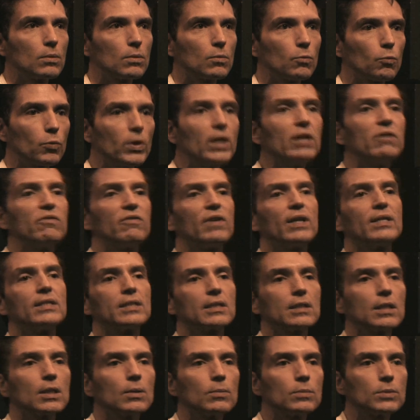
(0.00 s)

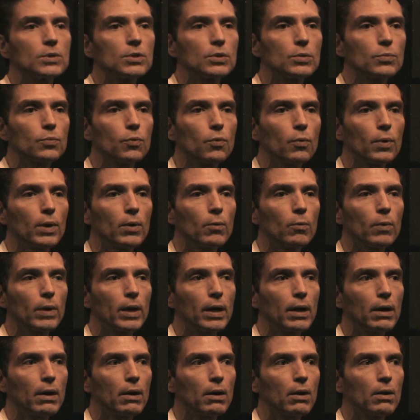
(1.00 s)
reinventing them to the point
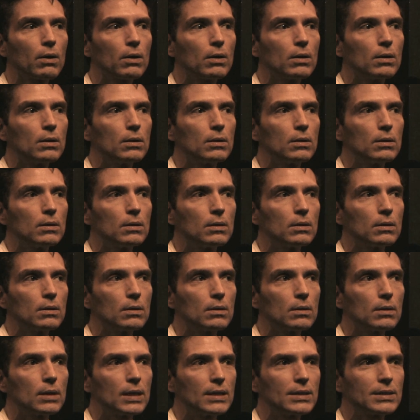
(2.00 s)
where
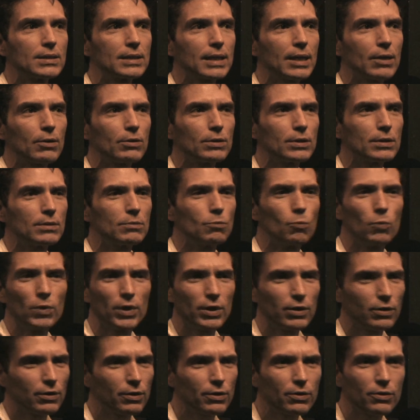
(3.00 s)
they sounded
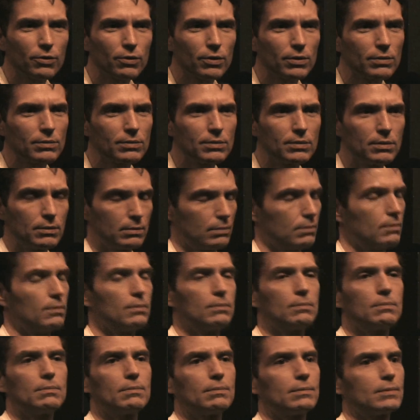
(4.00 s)
weird or
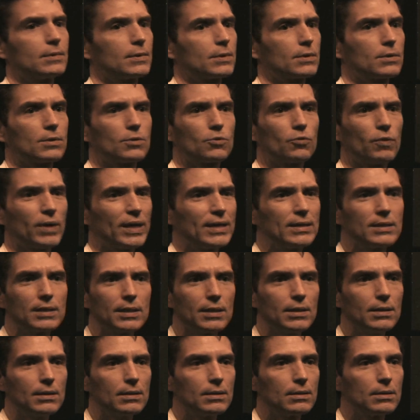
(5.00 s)

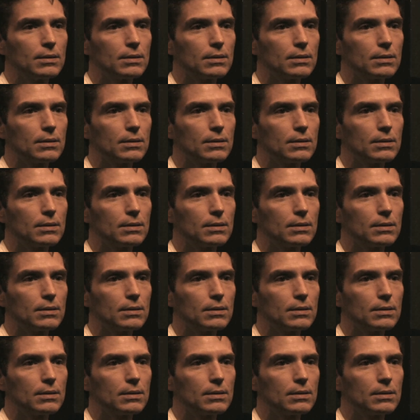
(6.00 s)
crazy.